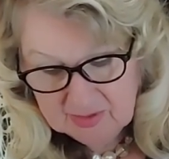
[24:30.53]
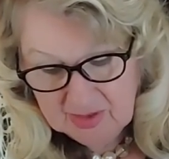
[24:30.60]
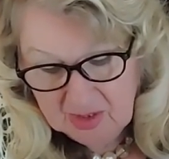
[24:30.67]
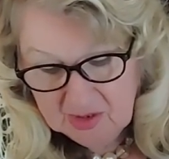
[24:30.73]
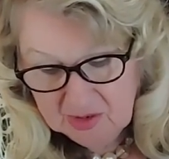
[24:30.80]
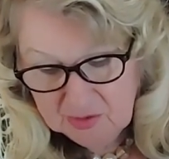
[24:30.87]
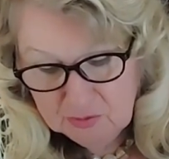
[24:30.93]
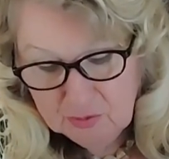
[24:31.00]

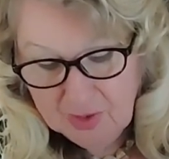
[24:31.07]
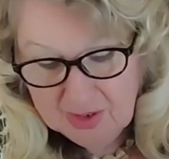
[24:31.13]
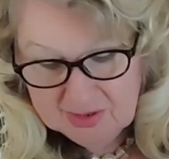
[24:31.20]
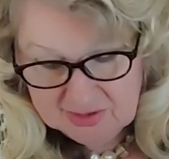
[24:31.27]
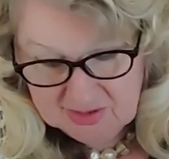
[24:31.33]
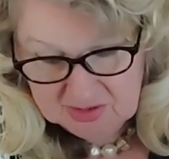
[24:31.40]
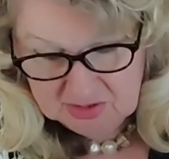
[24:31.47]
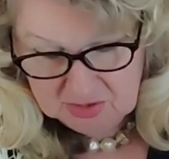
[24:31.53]
Tiger
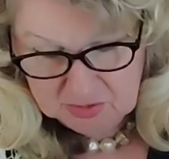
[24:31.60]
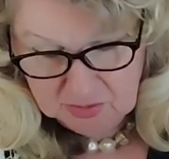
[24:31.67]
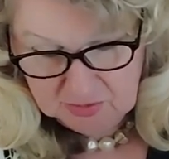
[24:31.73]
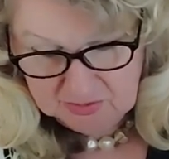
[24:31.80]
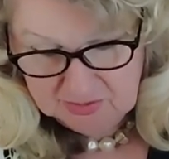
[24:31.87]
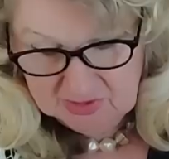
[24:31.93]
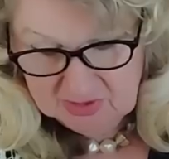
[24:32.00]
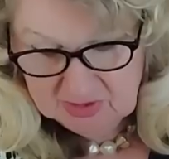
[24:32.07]
Wise
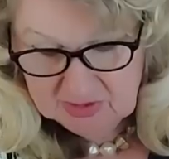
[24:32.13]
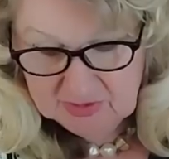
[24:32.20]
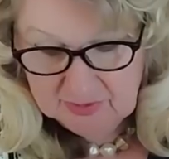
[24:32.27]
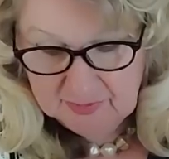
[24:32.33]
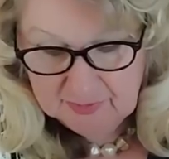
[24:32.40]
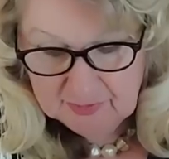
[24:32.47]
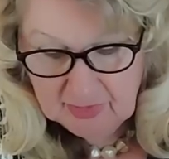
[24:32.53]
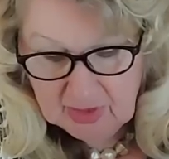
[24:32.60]
Jones
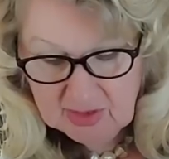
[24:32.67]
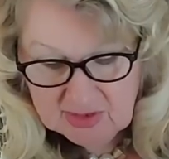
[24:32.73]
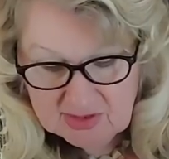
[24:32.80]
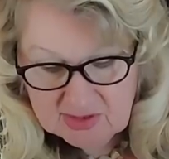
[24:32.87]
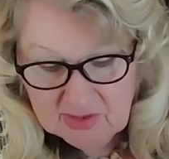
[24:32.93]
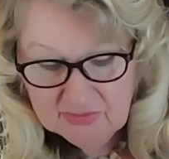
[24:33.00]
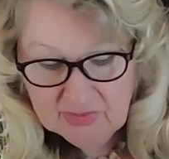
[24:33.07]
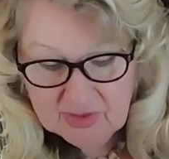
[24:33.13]
is
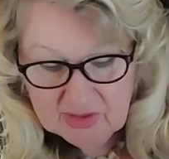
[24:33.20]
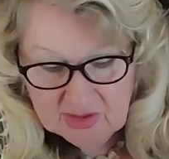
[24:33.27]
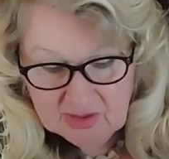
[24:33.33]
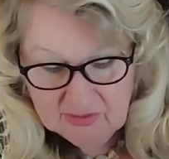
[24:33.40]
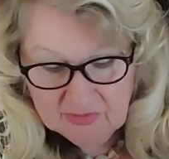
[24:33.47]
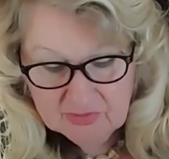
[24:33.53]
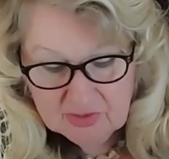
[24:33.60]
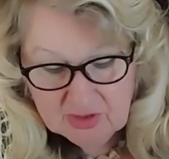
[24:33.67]

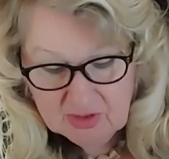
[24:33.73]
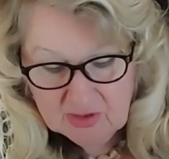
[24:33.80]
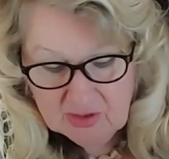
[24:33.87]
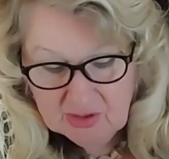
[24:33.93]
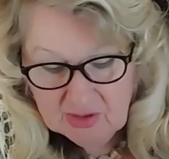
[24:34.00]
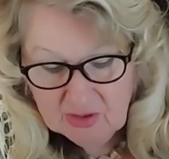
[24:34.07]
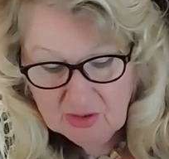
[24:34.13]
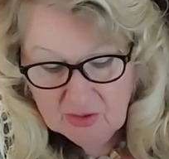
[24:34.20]
Tiffany
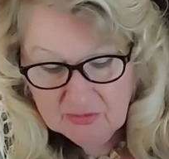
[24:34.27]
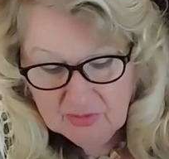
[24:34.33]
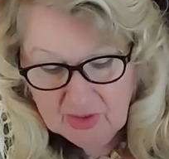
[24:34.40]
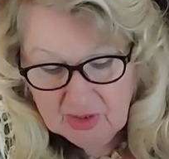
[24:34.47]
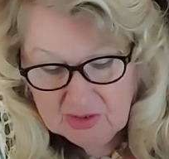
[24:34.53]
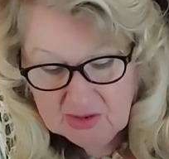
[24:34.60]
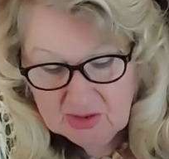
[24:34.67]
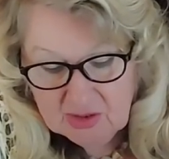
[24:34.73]
free of
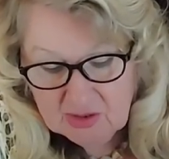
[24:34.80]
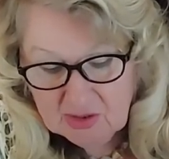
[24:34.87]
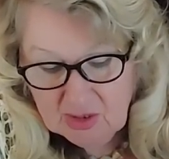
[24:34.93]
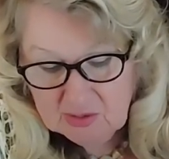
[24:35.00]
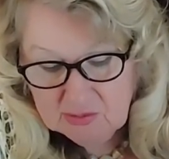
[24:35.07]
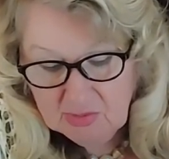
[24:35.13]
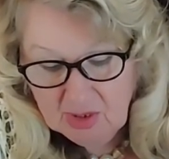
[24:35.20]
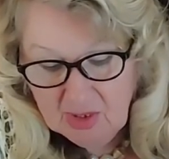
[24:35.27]
any
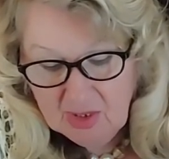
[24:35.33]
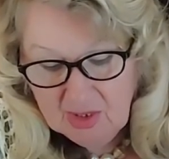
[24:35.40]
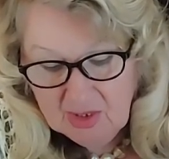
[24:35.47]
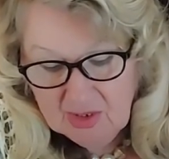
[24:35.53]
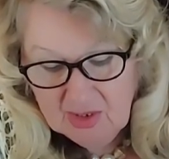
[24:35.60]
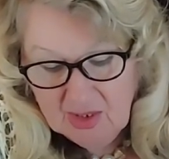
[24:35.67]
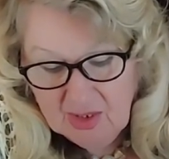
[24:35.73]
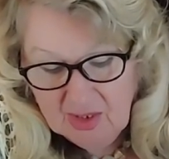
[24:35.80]
crime,
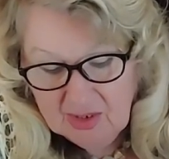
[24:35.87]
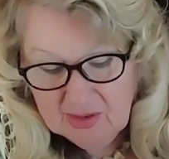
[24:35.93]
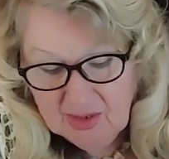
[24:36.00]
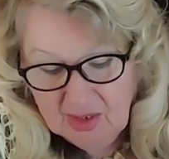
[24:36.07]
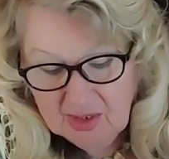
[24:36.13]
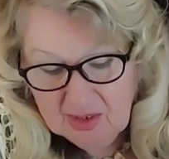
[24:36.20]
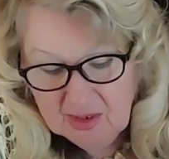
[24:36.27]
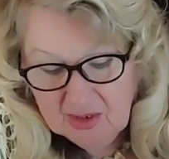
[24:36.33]

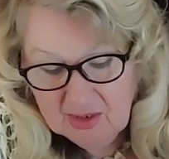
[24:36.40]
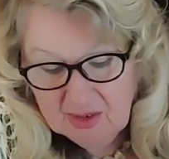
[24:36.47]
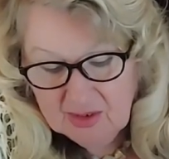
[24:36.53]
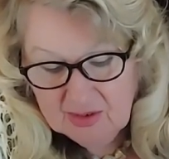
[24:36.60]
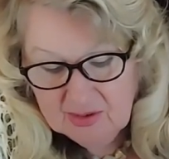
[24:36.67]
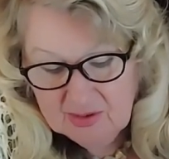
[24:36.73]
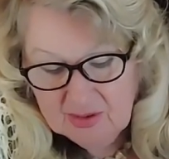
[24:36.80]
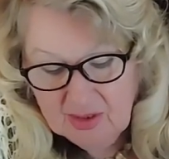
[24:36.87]
unlike
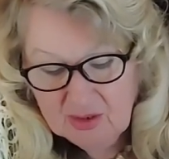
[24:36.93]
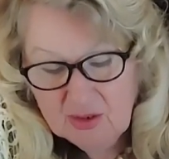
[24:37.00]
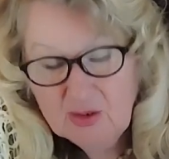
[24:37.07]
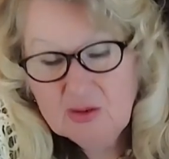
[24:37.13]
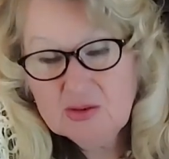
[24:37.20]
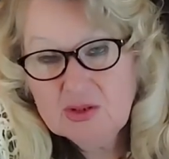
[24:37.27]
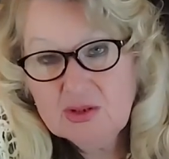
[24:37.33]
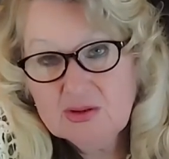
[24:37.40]
her
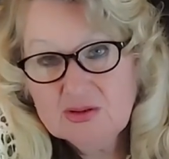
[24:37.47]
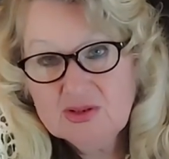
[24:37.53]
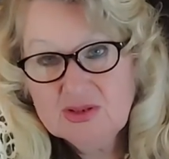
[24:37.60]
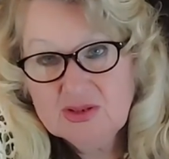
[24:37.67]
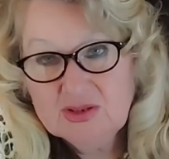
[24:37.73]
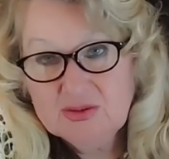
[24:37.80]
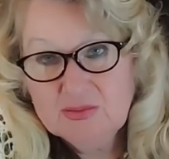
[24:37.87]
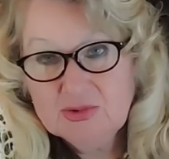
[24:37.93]
older
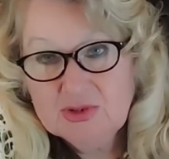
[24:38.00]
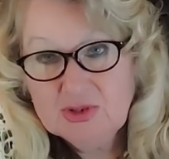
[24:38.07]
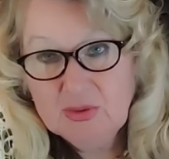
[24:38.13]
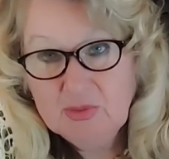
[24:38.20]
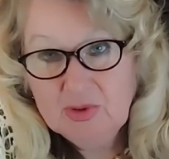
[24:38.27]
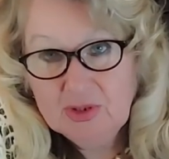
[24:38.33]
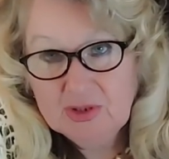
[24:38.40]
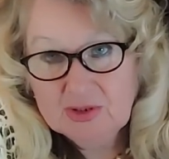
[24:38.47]

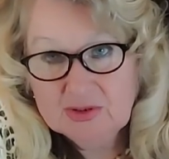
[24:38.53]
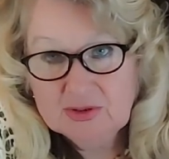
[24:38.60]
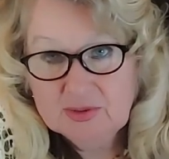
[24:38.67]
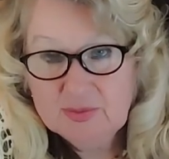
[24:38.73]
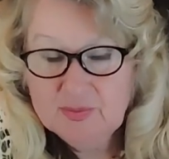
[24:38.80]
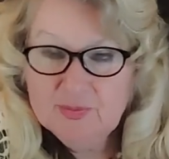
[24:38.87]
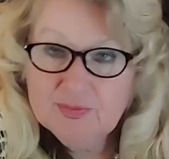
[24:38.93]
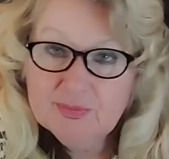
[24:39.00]
siblings.